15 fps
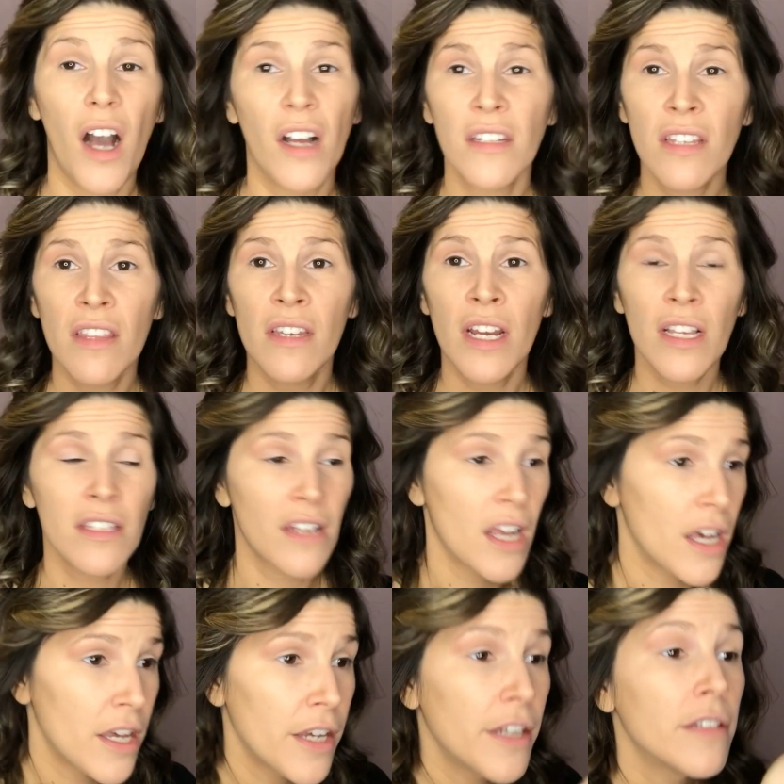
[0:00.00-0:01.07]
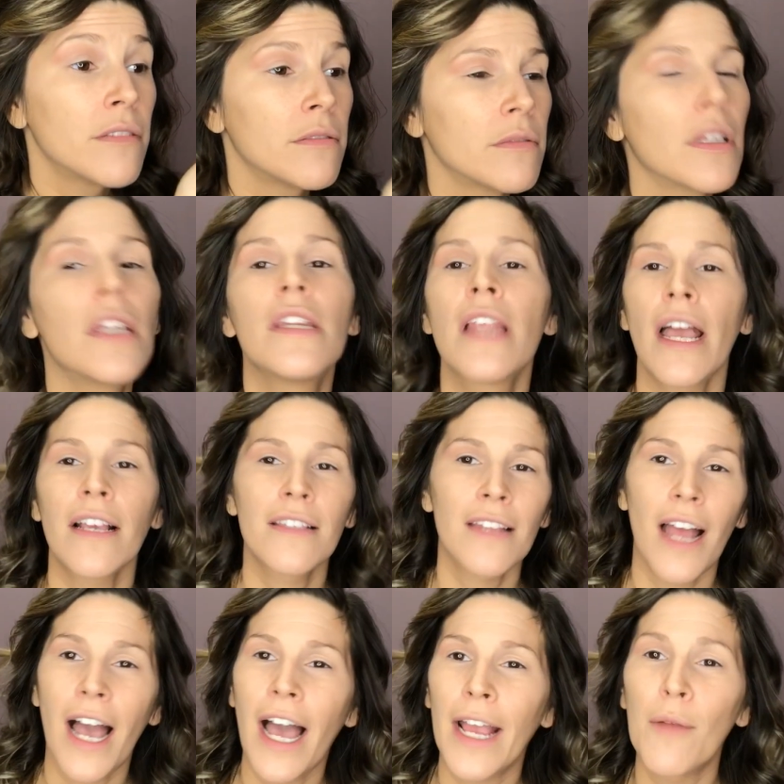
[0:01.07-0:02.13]
On to the next eye. The next
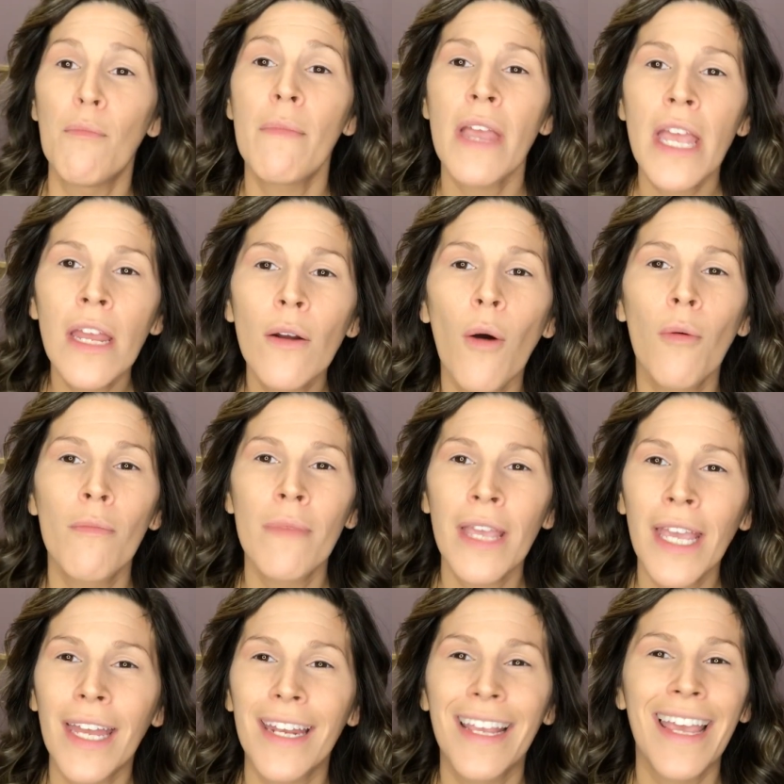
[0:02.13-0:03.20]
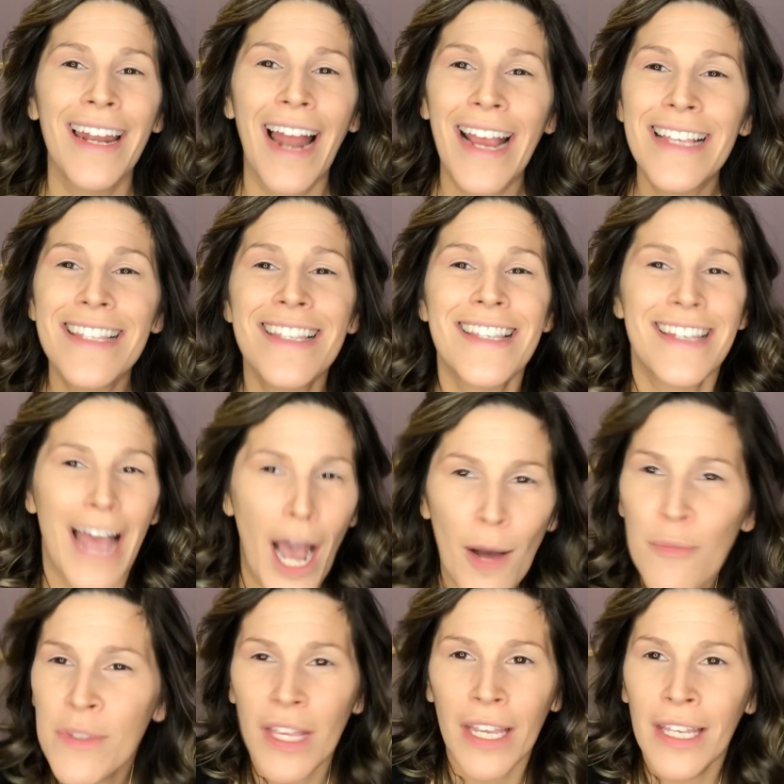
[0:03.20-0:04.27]
eye. Man, oh man, can I
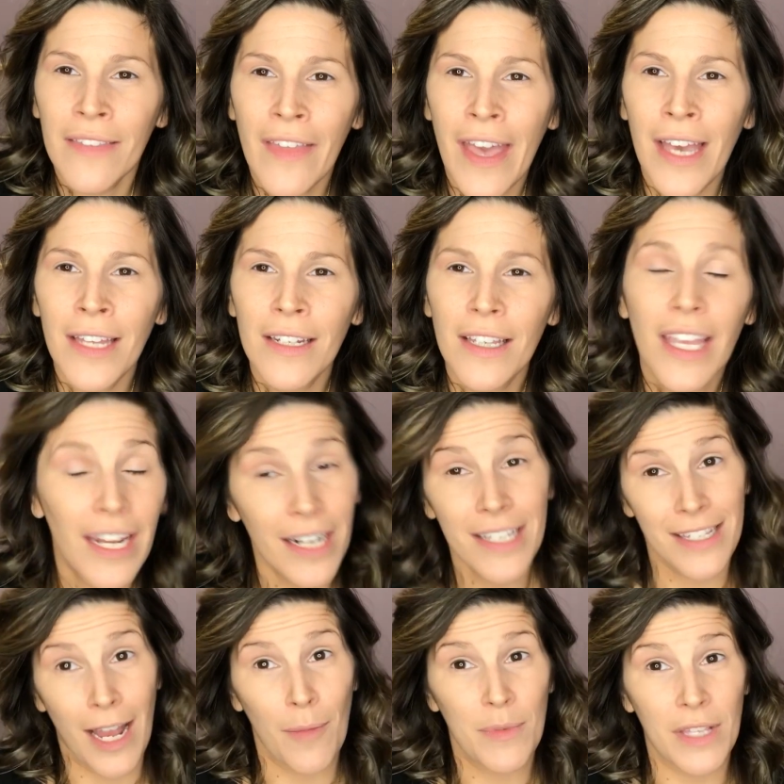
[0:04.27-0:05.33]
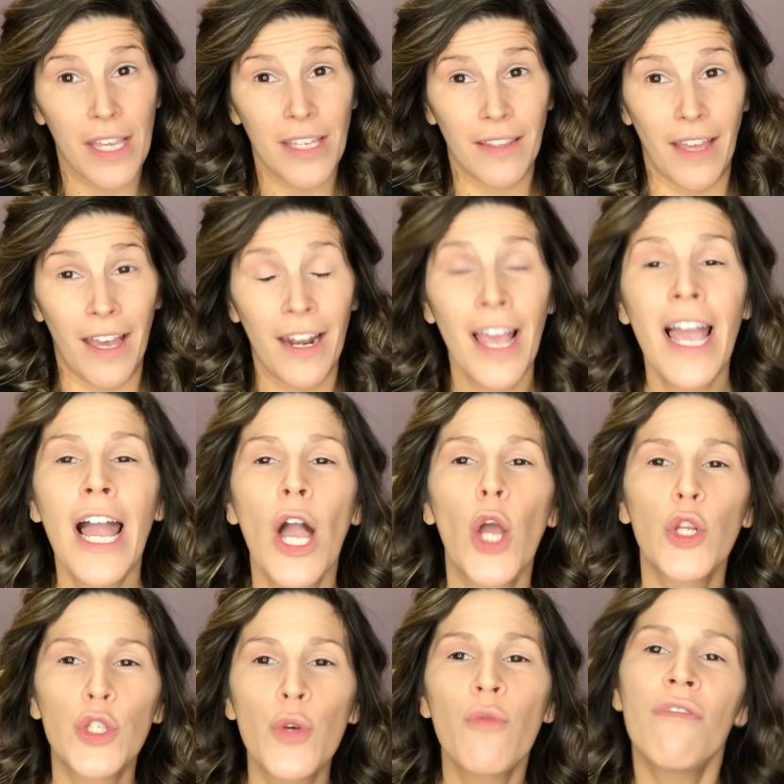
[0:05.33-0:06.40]
stop saying that? Can I stop saying that?
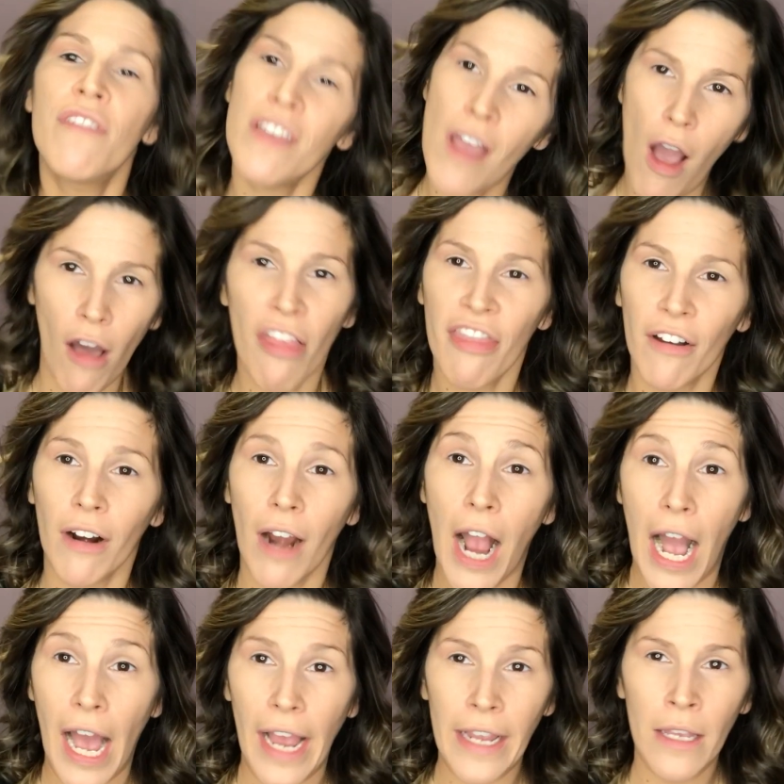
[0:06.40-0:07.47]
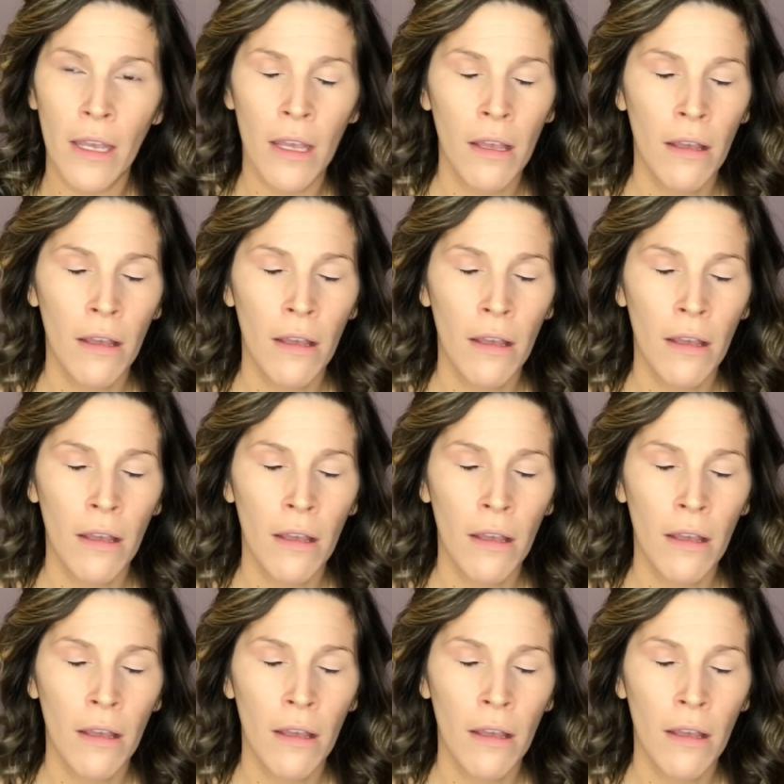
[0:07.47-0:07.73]
To the other eye.